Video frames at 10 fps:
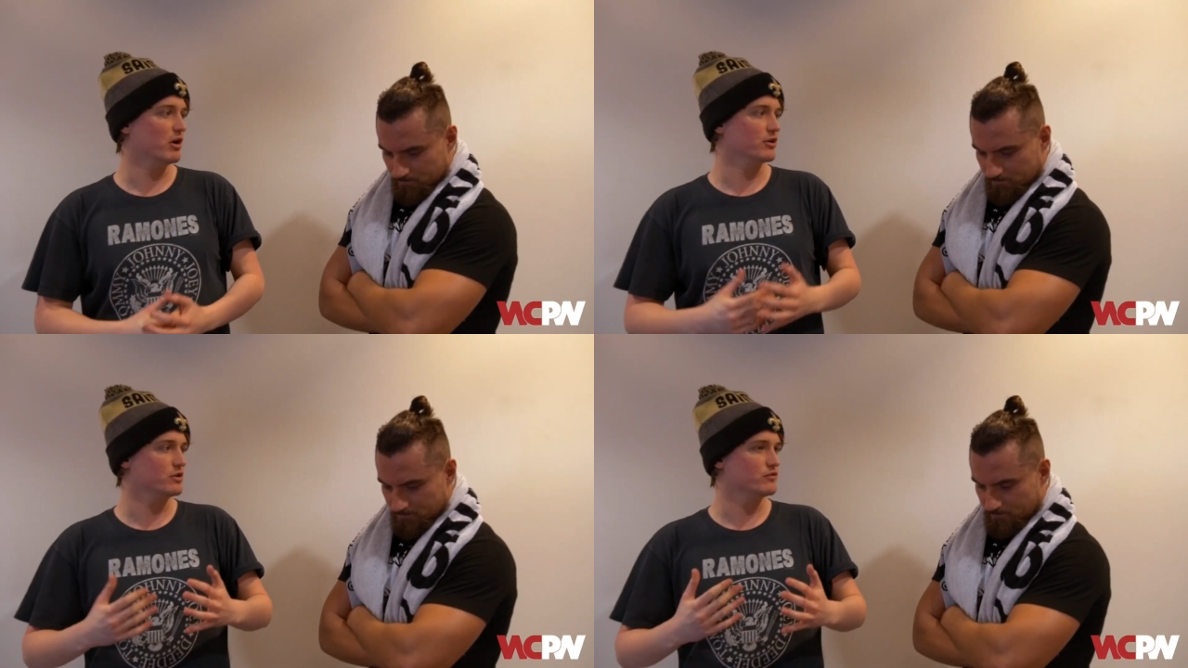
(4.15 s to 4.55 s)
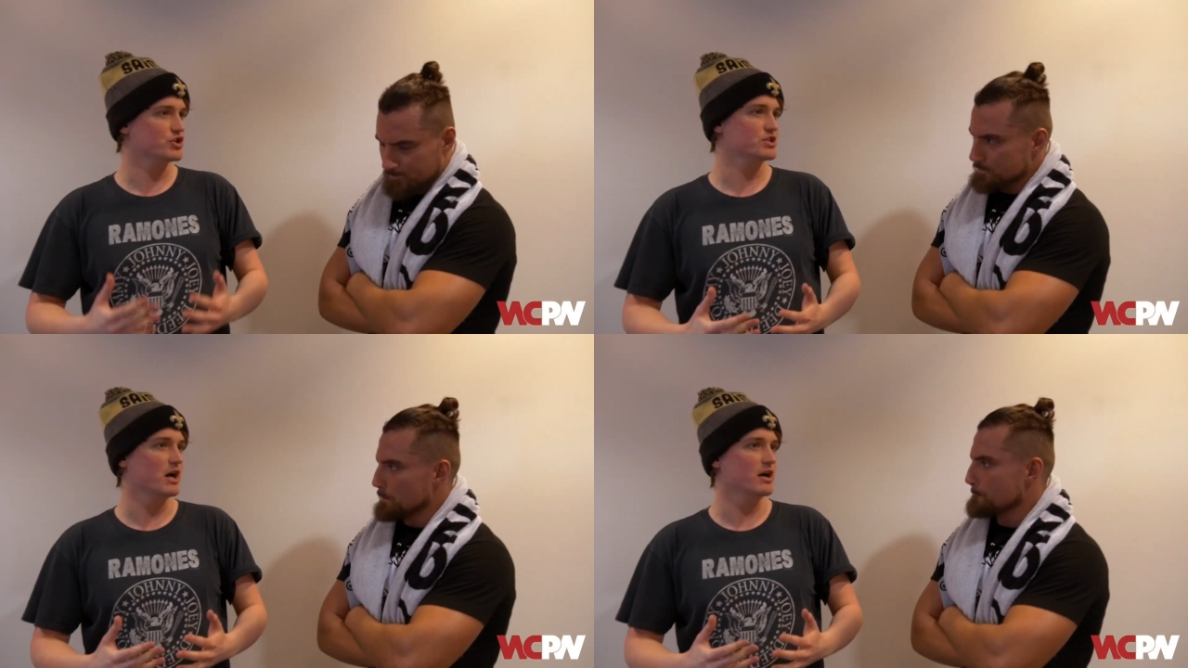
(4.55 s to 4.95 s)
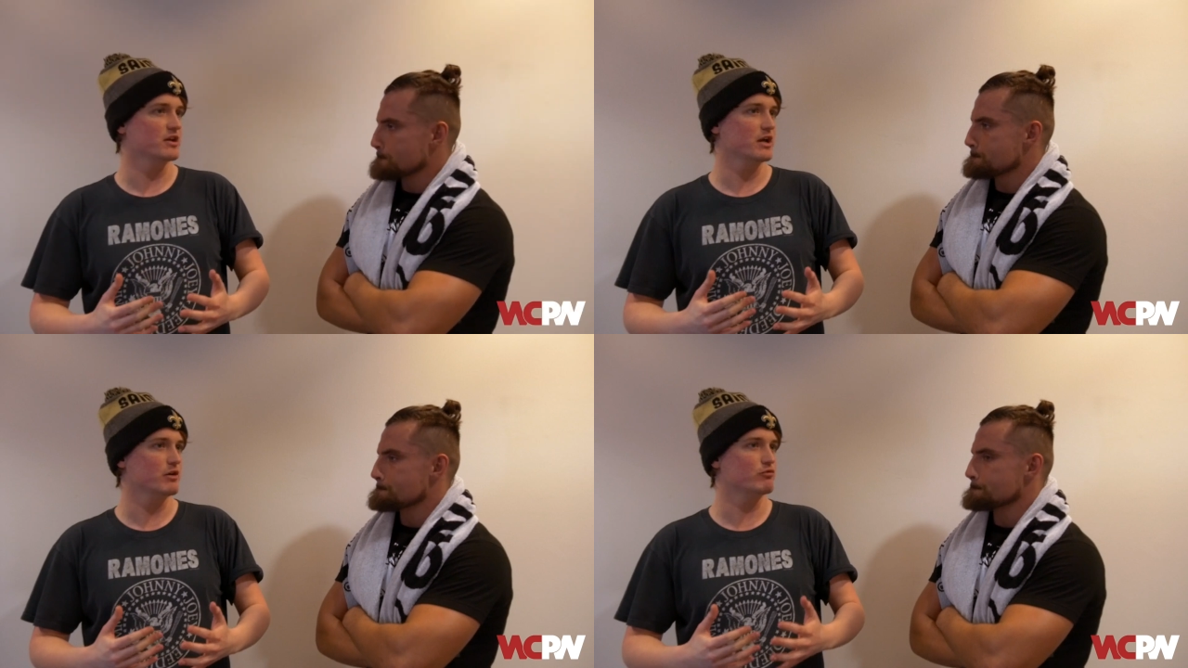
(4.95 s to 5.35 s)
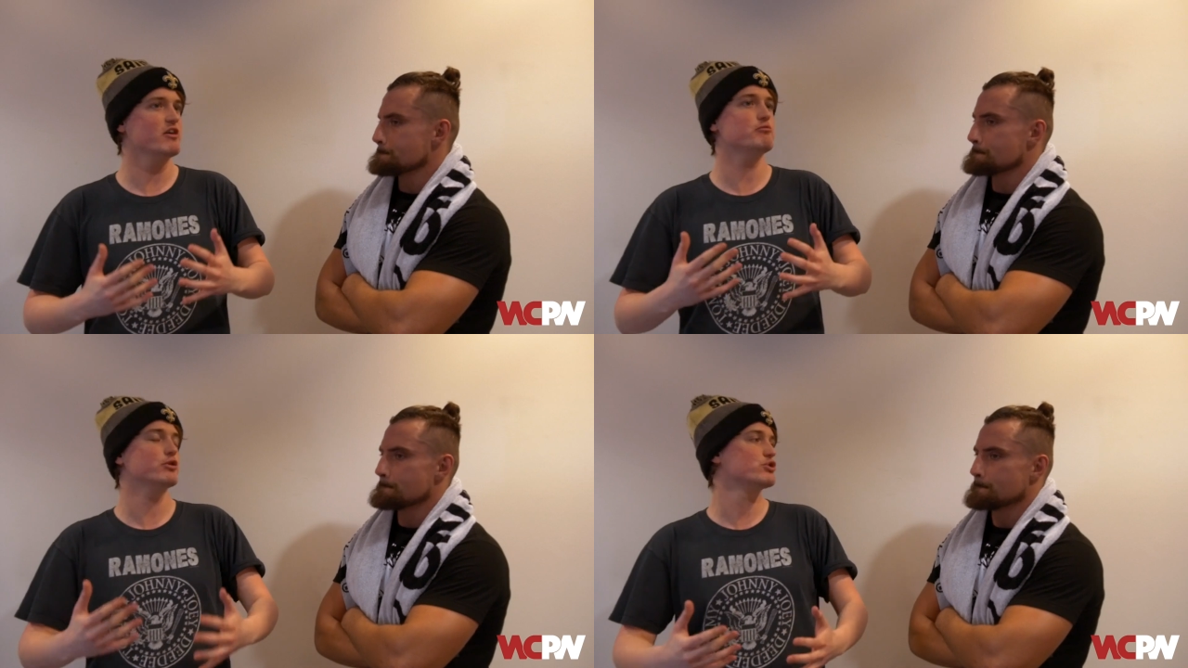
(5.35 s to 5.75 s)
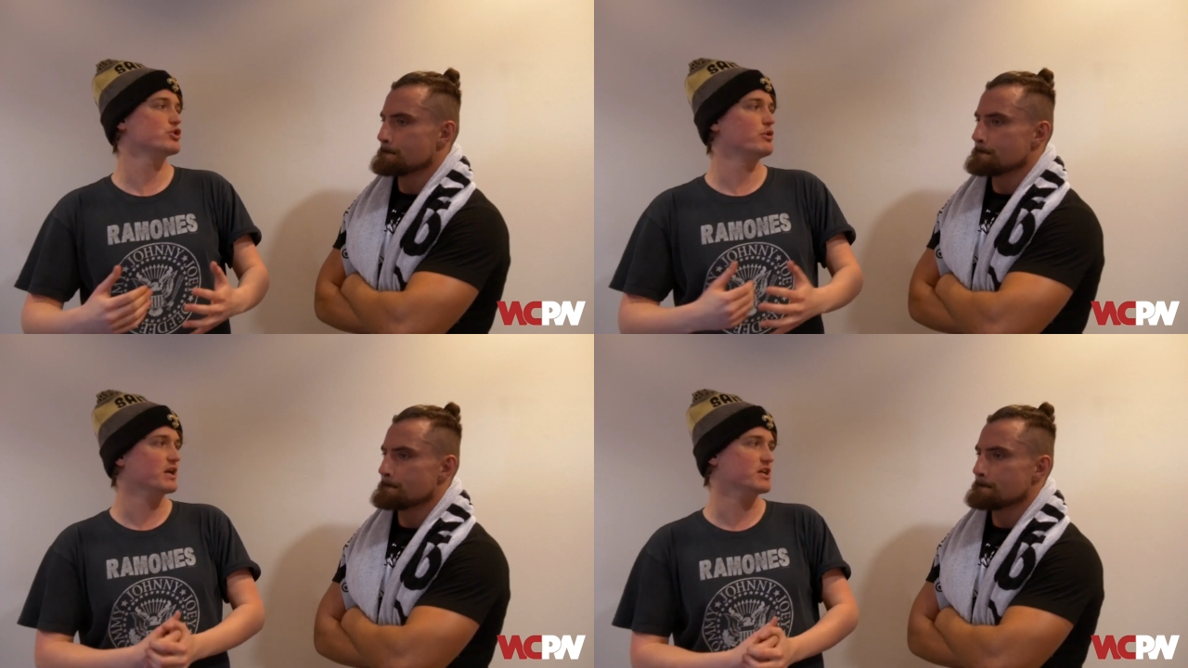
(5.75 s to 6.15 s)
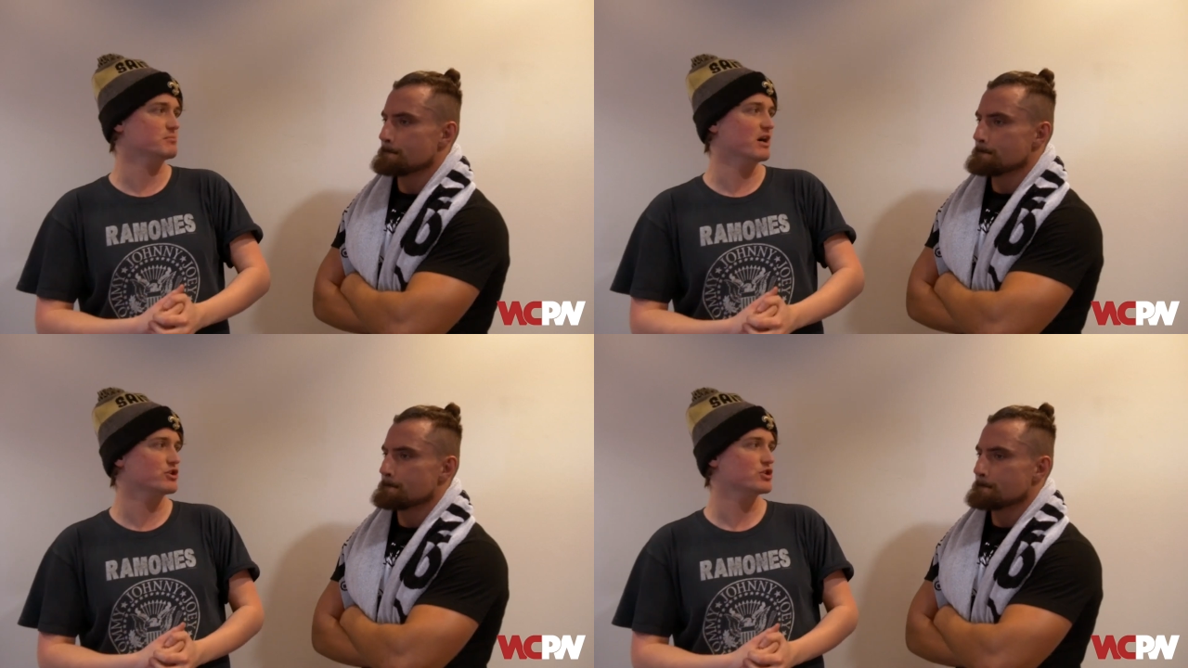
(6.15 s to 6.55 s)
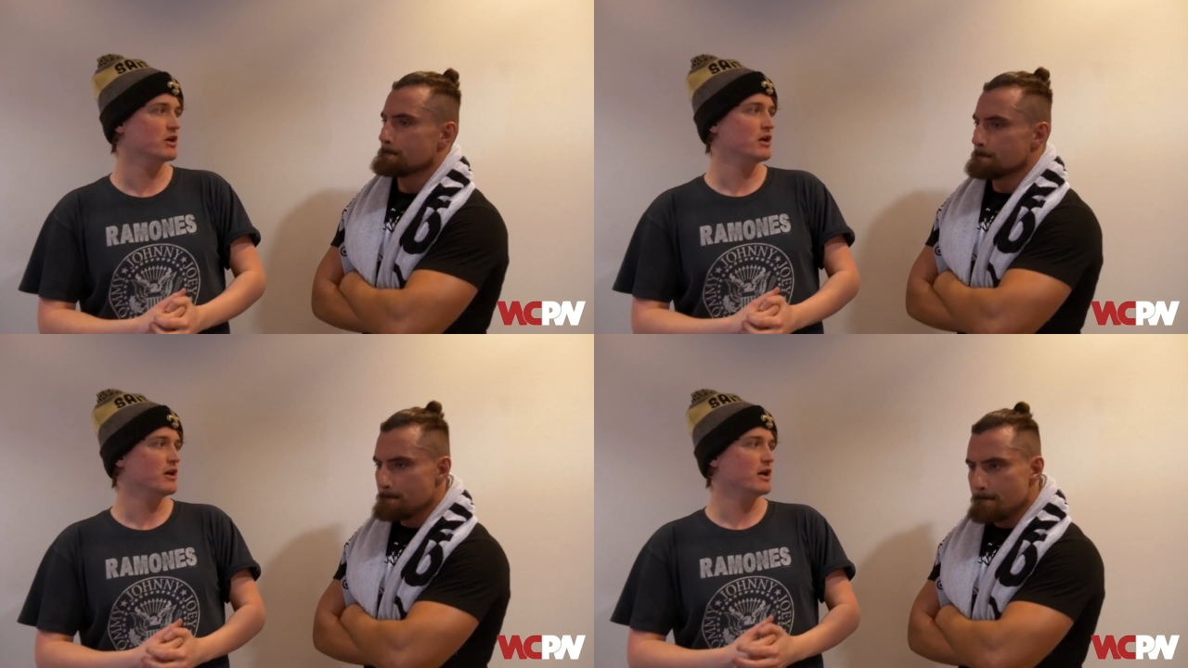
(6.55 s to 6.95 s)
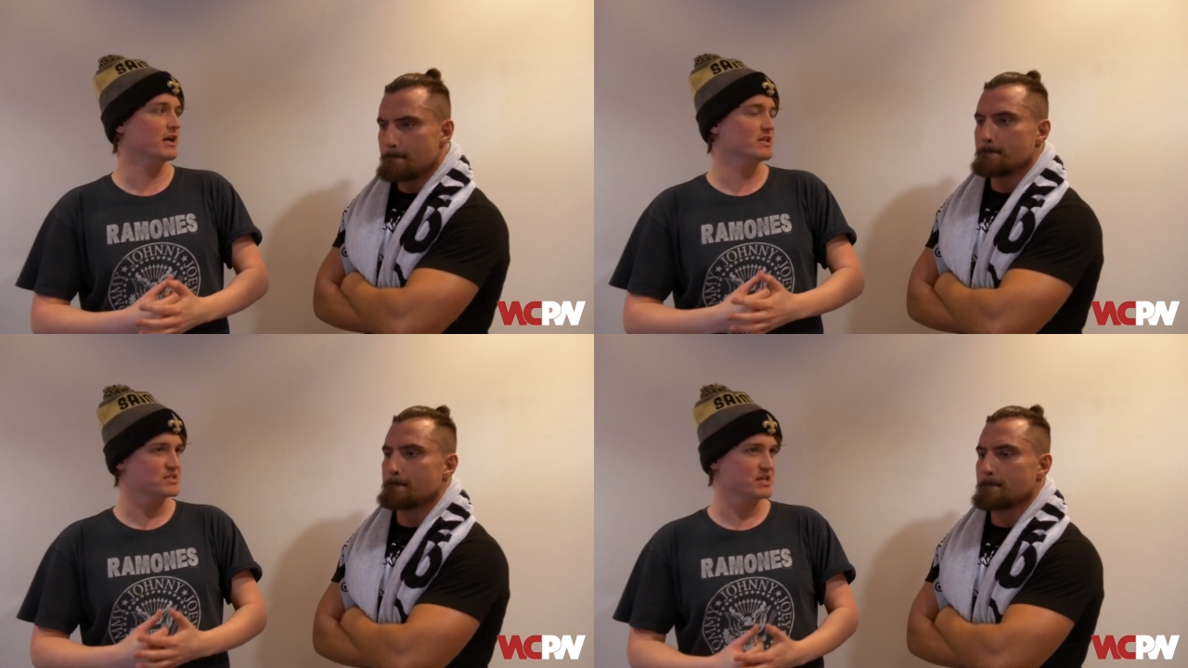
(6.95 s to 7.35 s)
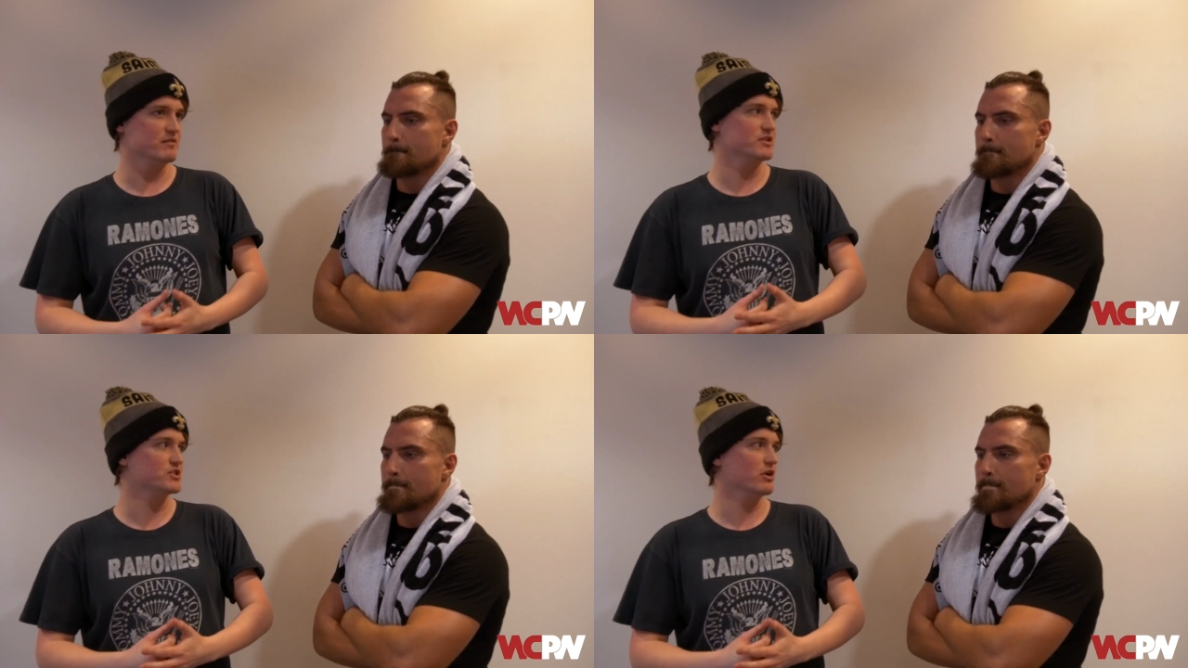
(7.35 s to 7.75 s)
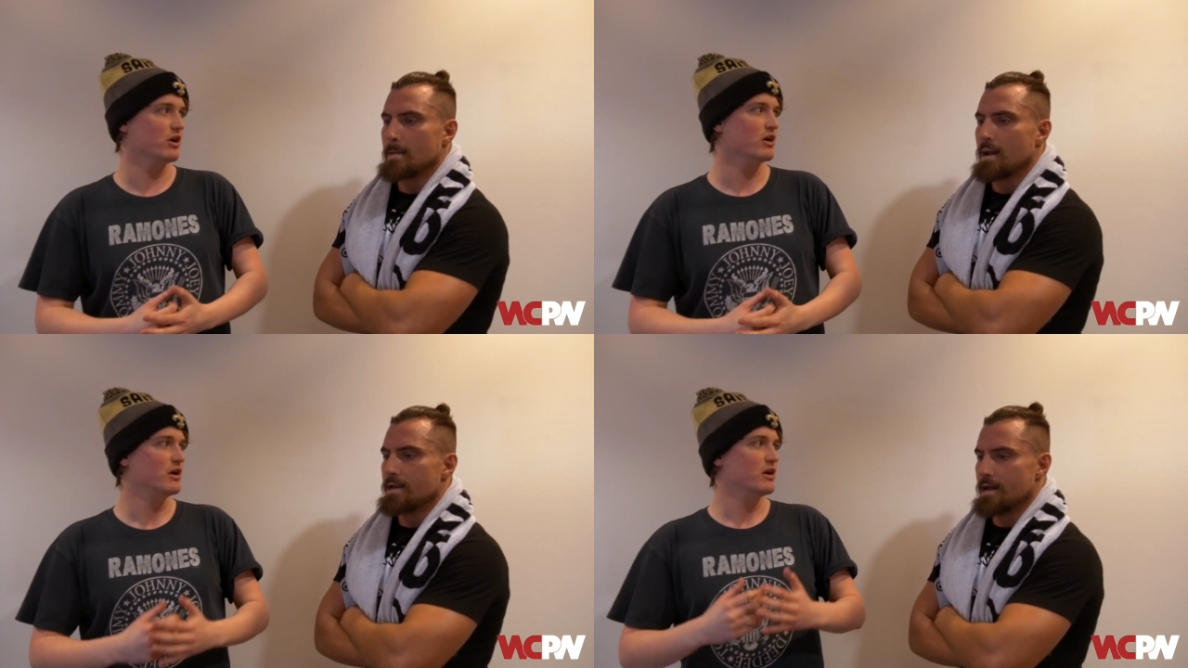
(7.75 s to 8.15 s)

Speaker 1: Marty, you've just had a RevPro showcase match mm-hmm. against David Starr.